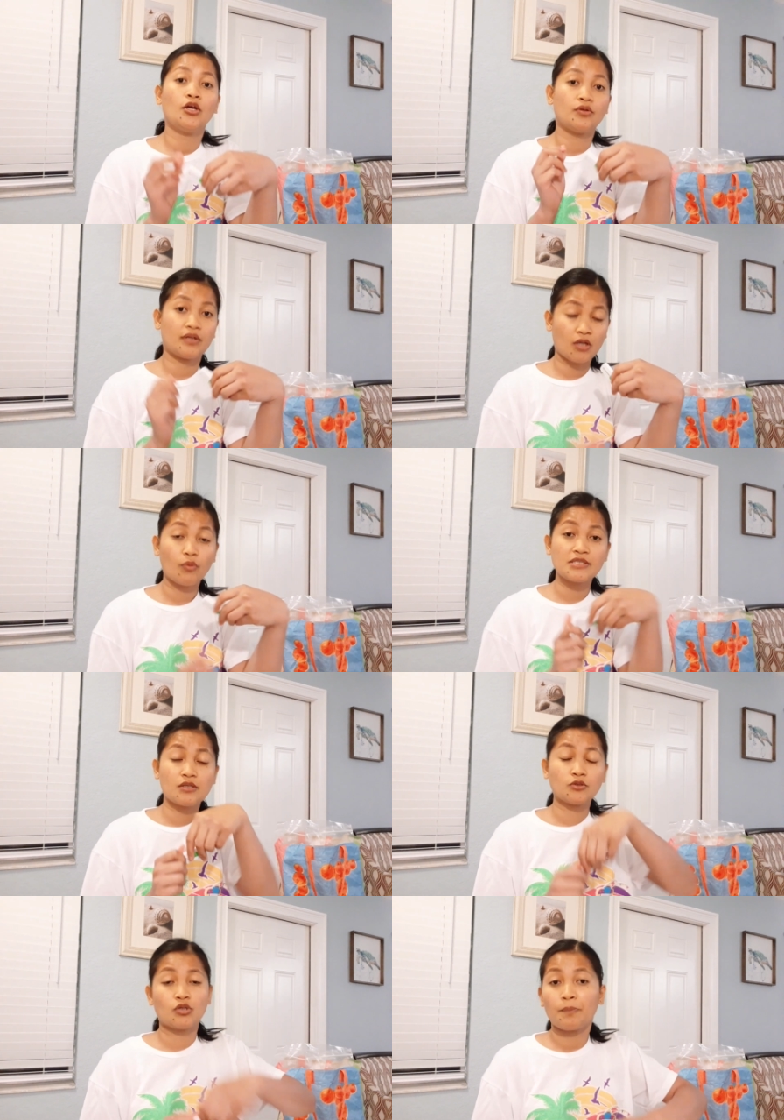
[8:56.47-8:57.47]
you can always
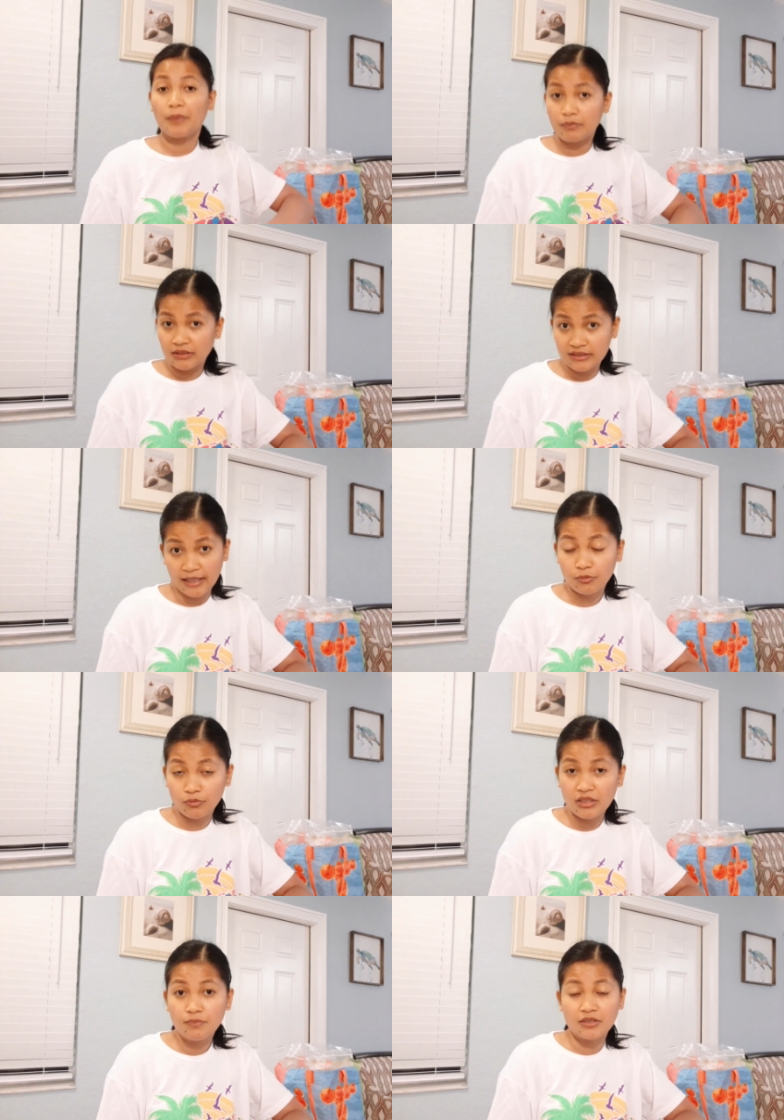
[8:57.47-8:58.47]
go to a public
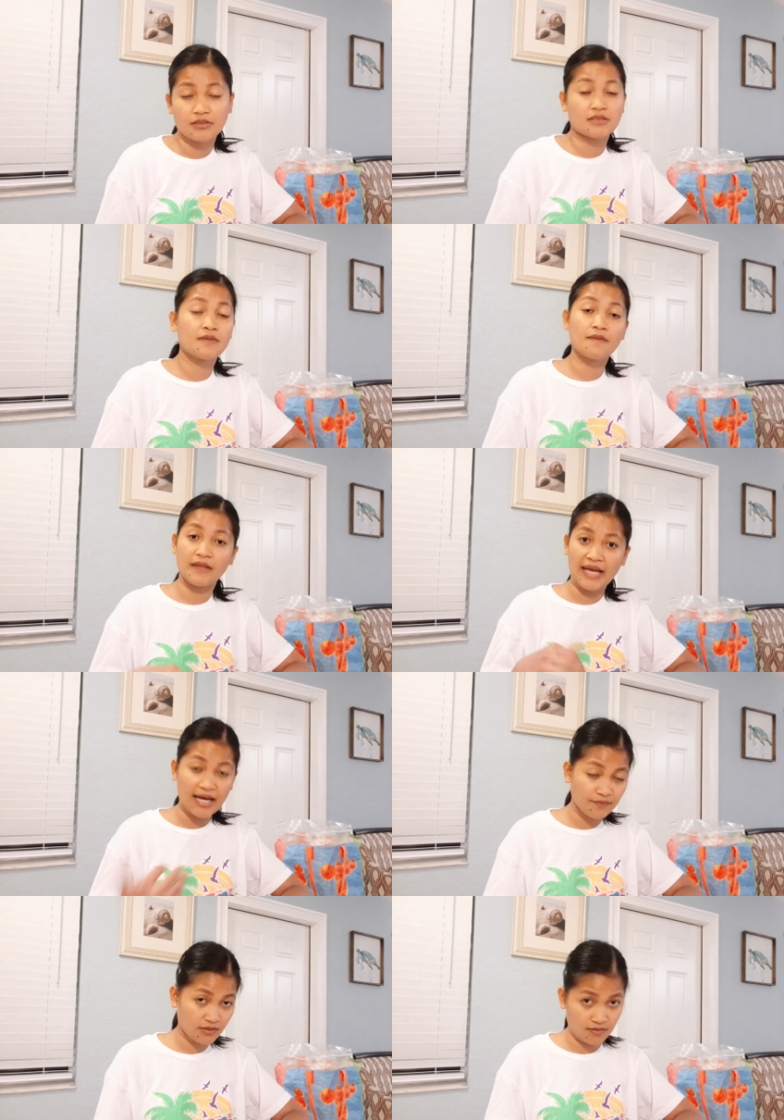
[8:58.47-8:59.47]
library because they
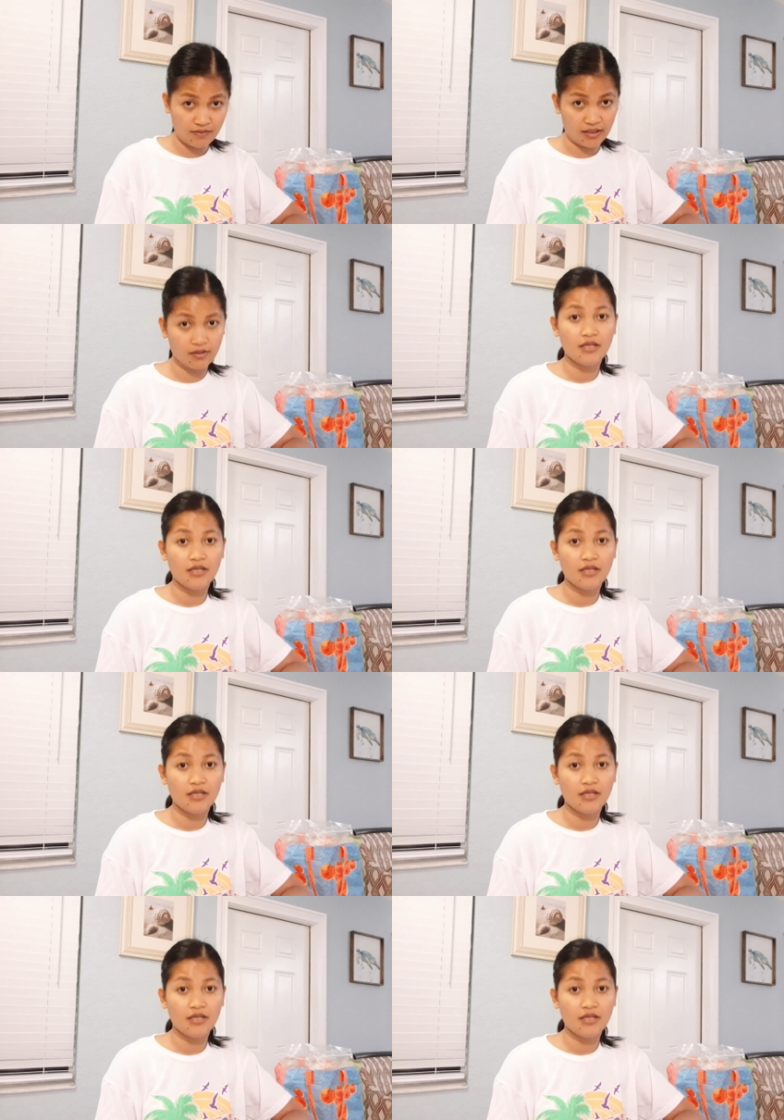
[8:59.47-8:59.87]
have it in there.